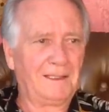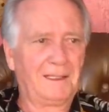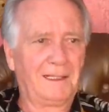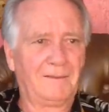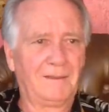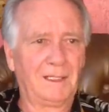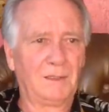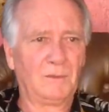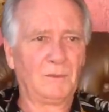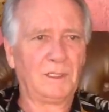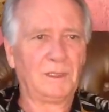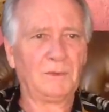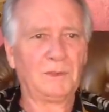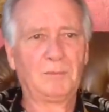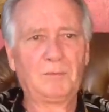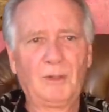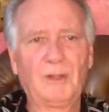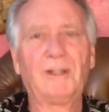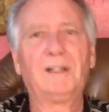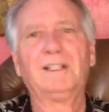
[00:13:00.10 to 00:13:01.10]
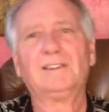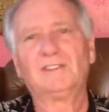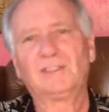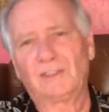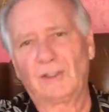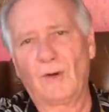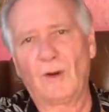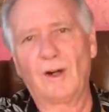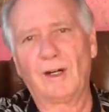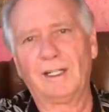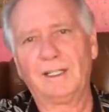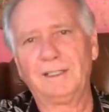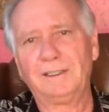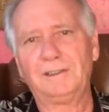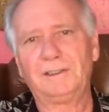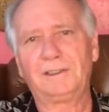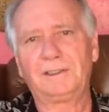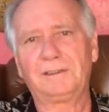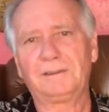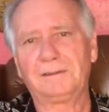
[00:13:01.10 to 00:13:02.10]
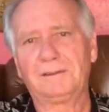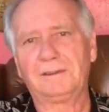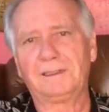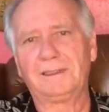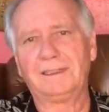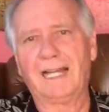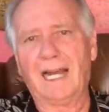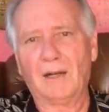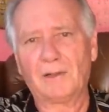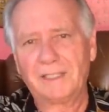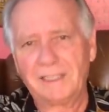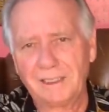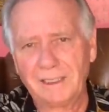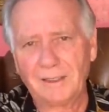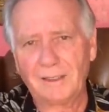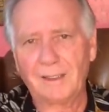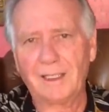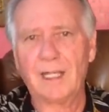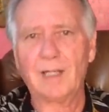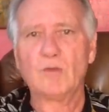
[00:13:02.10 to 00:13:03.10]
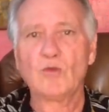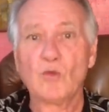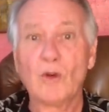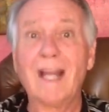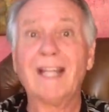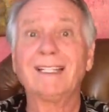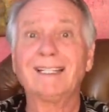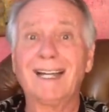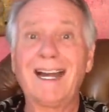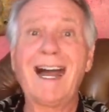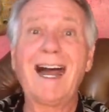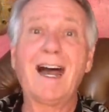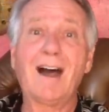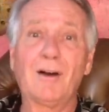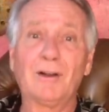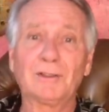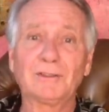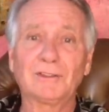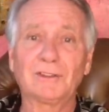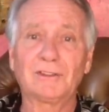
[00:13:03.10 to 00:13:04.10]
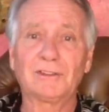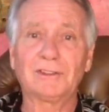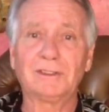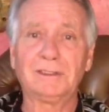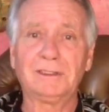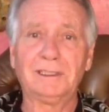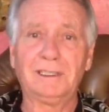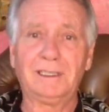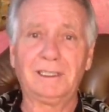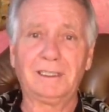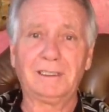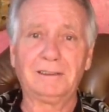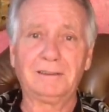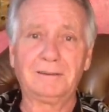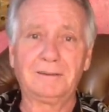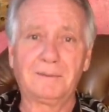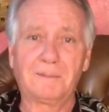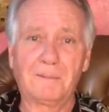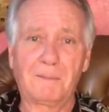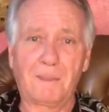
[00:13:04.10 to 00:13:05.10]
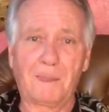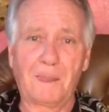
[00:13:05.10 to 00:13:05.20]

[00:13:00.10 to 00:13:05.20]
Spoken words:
And then we would put it in storage down here and rent a house in